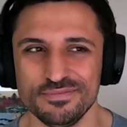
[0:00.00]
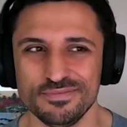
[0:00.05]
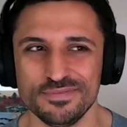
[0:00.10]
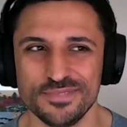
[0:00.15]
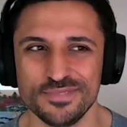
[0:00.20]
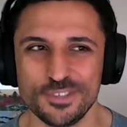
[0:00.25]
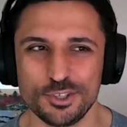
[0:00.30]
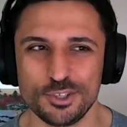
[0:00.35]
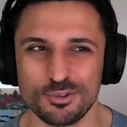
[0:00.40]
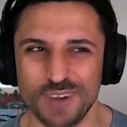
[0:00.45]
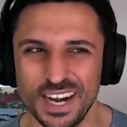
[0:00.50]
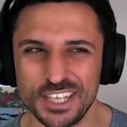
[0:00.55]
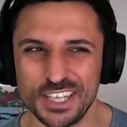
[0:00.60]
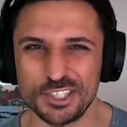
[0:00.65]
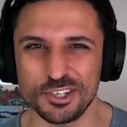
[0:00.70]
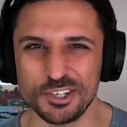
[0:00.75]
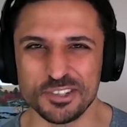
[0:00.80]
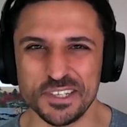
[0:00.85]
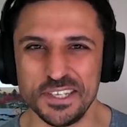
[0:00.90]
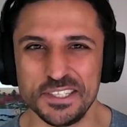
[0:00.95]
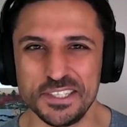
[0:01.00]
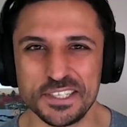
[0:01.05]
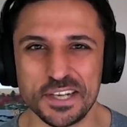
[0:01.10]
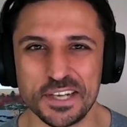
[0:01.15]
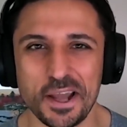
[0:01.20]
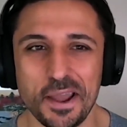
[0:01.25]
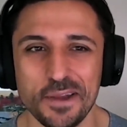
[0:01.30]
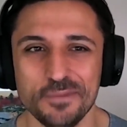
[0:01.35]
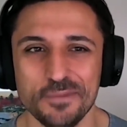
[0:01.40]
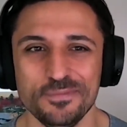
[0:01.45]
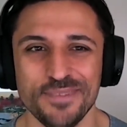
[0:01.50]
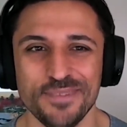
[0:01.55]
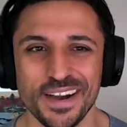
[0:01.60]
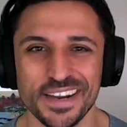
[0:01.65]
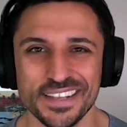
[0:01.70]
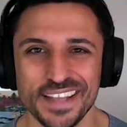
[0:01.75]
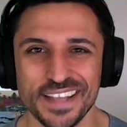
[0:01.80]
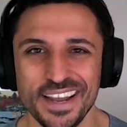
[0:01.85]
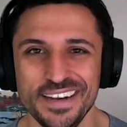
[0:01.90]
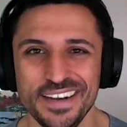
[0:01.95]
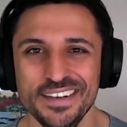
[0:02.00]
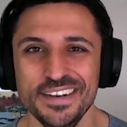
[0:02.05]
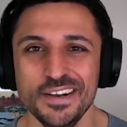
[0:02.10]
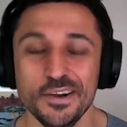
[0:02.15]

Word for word: trash on the internet back then.